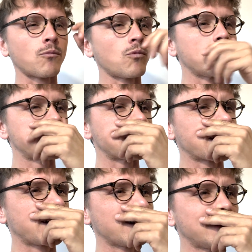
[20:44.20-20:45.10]
which is a
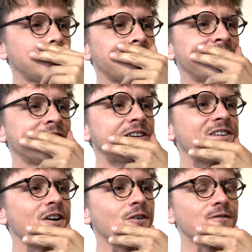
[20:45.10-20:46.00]
good
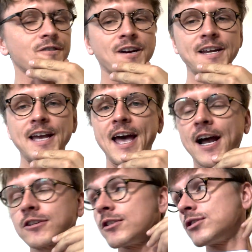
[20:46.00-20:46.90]
note for any
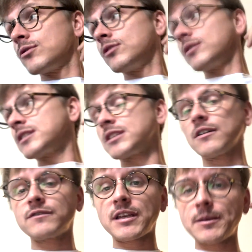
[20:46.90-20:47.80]
actors who are doing
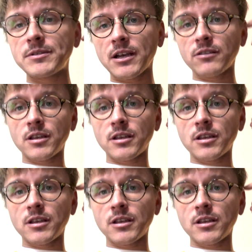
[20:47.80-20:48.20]
self-tapes out